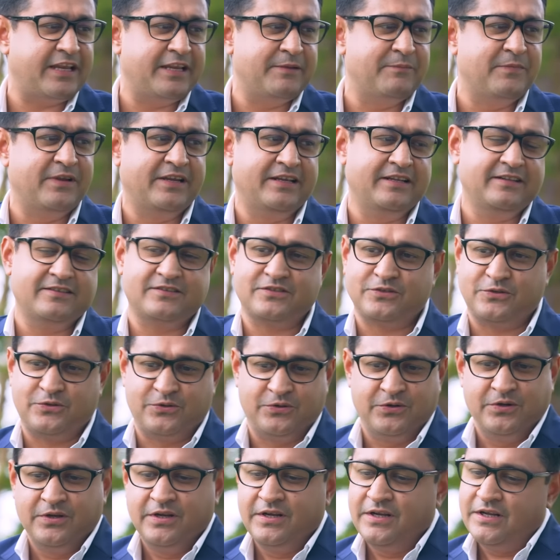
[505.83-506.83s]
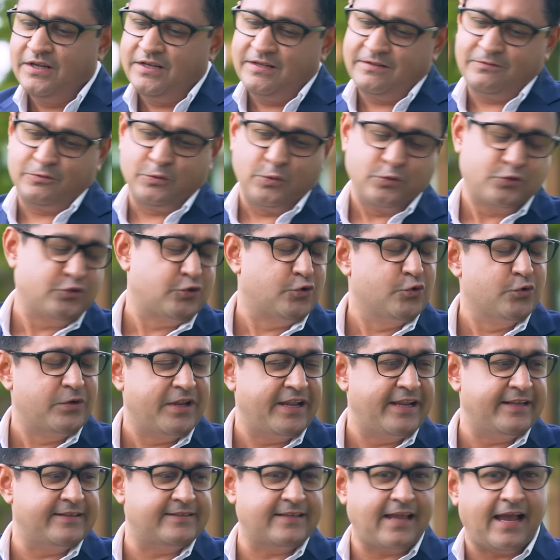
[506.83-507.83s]
my email. So those two
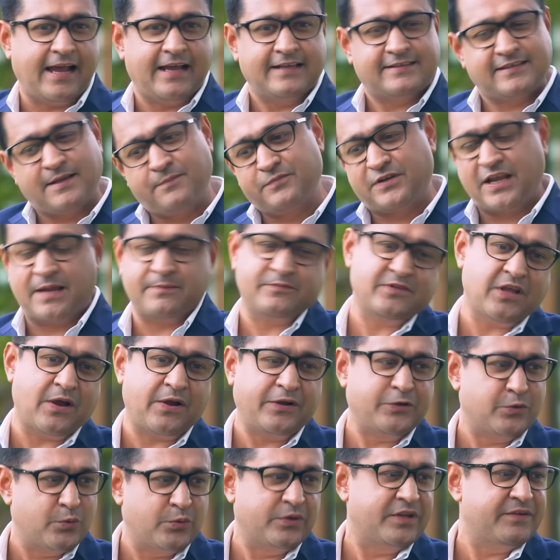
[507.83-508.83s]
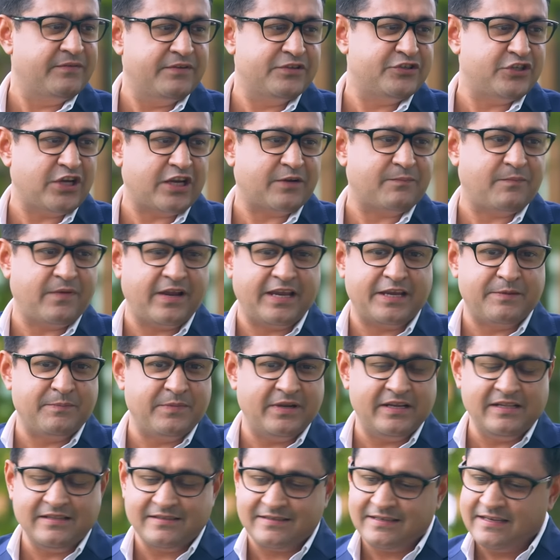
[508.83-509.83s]
days, sometimes now I don't even check my
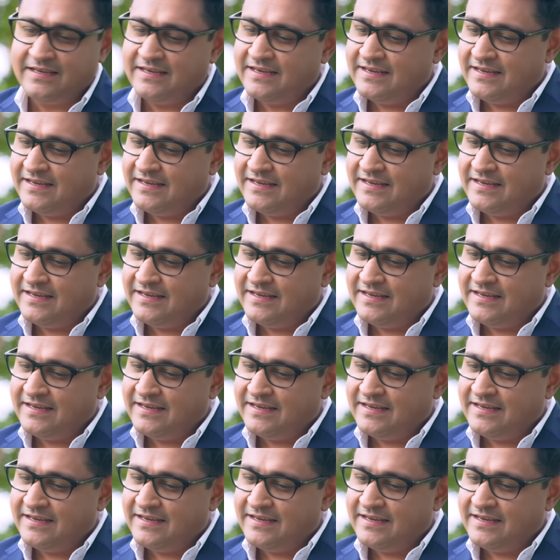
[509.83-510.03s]
emails.